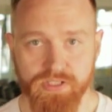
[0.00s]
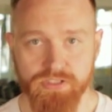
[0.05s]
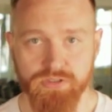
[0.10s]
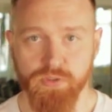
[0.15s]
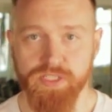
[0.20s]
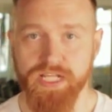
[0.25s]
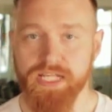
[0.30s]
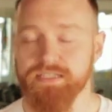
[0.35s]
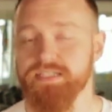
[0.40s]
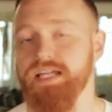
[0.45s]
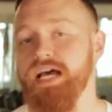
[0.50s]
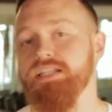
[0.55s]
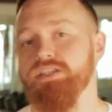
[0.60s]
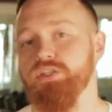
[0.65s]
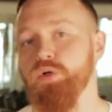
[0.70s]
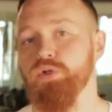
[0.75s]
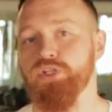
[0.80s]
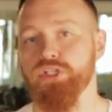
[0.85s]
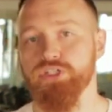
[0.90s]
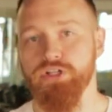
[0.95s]
So get that
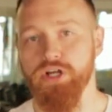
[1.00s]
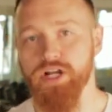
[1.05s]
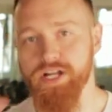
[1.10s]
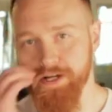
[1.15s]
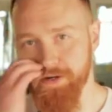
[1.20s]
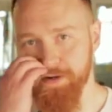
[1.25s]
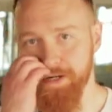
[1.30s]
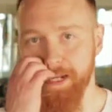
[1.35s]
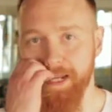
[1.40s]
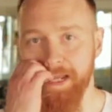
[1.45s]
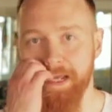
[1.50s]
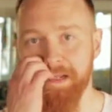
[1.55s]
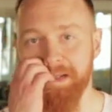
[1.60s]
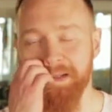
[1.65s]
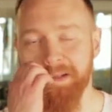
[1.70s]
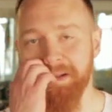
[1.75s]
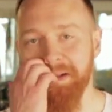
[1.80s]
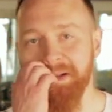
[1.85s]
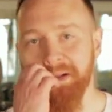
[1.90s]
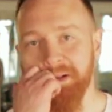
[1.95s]
notion out of your head.
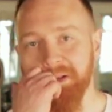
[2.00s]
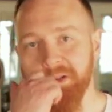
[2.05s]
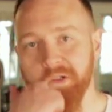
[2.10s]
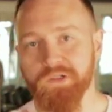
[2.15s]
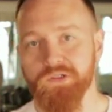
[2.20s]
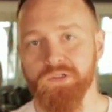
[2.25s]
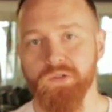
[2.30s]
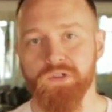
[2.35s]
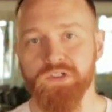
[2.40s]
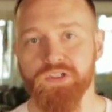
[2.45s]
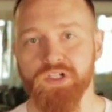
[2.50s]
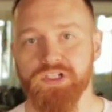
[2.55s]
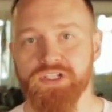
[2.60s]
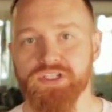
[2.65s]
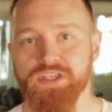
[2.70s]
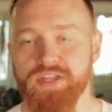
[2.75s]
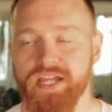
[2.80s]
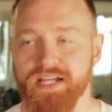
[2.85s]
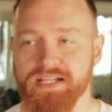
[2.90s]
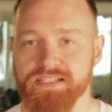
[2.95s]
There's no such
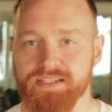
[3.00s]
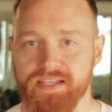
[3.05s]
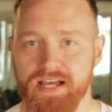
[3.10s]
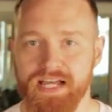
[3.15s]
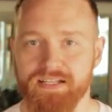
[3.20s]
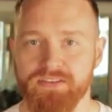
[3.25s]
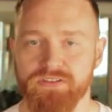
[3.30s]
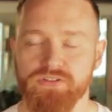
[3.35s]
thing as that.